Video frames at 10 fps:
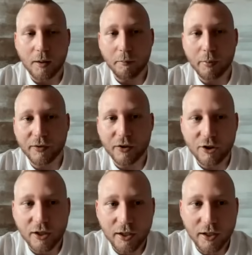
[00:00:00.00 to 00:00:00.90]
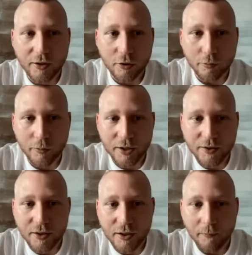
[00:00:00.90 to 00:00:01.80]
positioning, and the
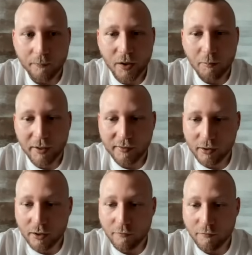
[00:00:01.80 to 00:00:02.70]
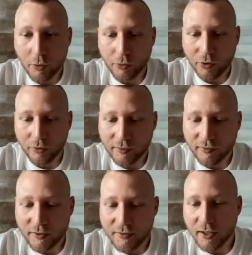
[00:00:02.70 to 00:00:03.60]
community basically votes on these
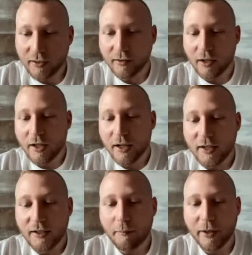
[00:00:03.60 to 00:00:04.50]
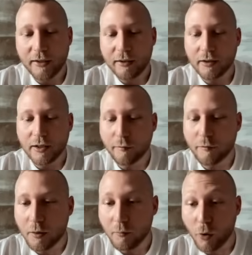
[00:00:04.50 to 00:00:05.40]
ideas independently
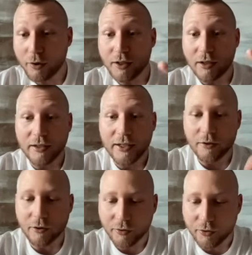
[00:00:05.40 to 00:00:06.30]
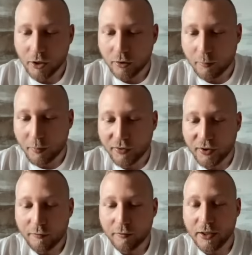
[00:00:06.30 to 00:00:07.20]
from what the leaders, the
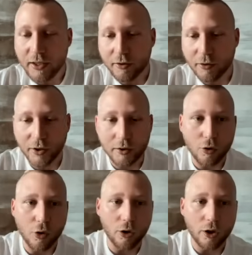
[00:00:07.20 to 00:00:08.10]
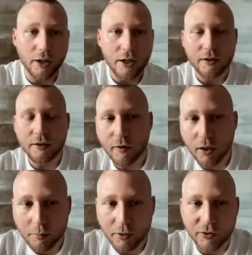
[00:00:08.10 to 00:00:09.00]
perceived leaders and core
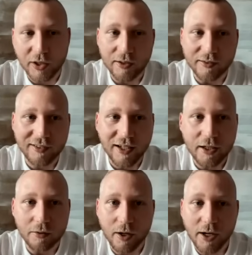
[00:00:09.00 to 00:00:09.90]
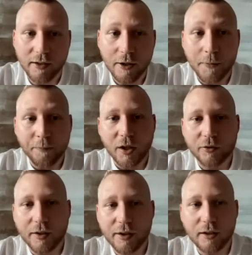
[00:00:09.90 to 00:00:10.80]
developers are saying, right?
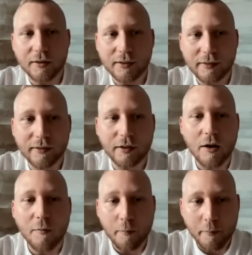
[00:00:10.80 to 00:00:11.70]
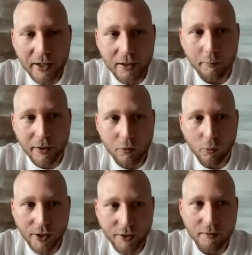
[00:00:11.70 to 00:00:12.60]
So I think this is big
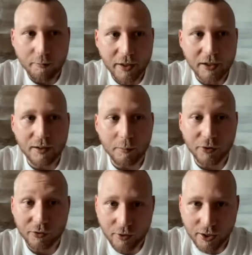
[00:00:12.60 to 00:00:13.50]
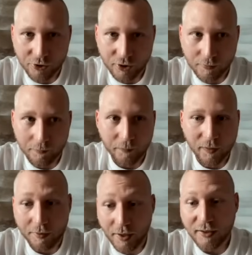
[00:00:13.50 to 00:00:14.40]
win and big demonstration
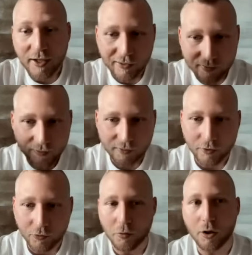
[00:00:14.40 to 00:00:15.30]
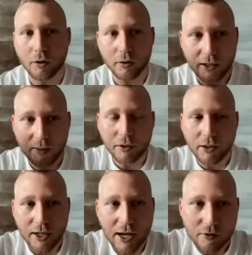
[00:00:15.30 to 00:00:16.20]
that the SEC is wrong
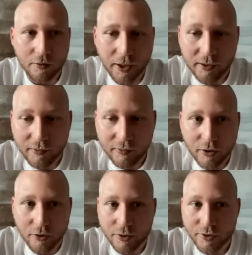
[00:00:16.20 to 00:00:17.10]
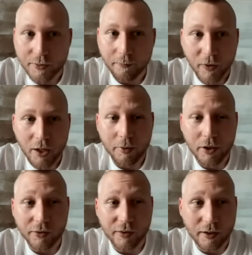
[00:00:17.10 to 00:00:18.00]
labeling Atom as a security,
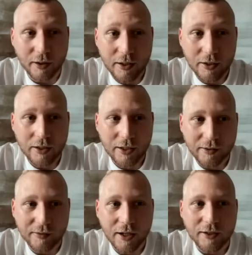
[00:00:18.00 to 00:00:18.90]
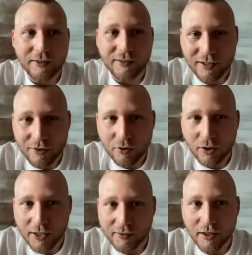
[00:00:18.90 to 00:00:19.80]
because it clearly is
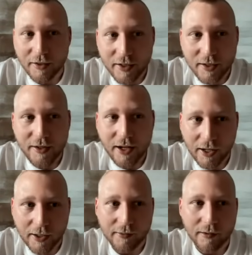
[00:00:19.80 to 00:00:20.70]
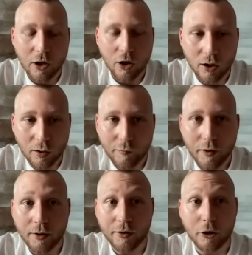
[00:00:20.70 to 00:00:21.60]
decentralized and in the hands of
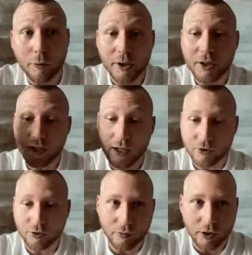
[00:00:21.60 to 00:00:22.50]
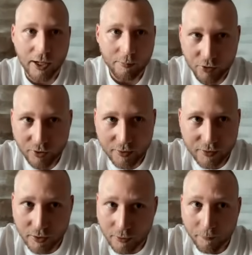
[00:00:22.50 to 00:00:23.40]
the community. I just want to capture that
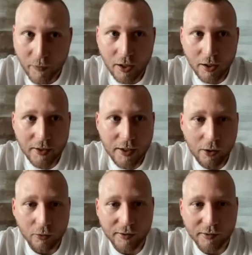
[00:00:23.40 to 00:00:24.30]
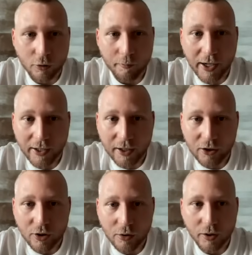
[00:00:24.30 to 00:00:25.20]
here. And now let's go back and
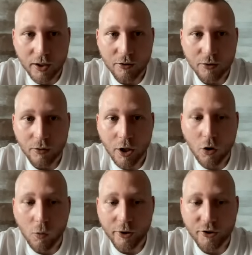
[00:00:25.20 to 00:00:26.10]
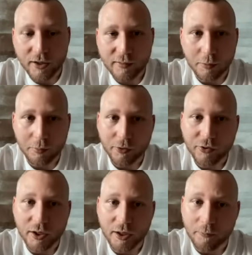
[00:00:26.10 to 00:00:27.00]
actually look into what Jae is
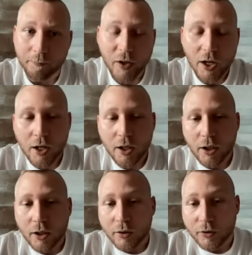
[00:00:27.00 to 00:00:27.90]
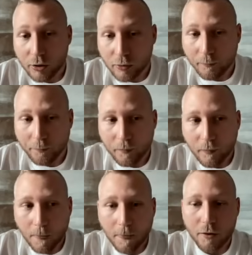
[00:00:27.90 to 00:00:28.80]
proposing here. So
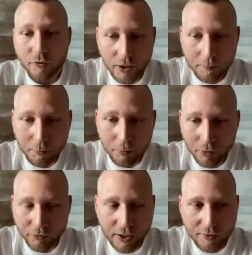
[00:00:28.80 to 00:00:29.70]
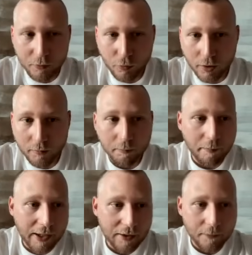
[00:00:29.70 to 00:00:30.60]
Jae proposed Atom 1
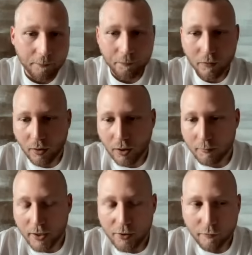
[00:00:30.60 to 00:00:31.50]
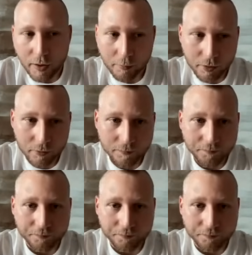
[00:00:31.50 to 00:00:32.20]
back in November,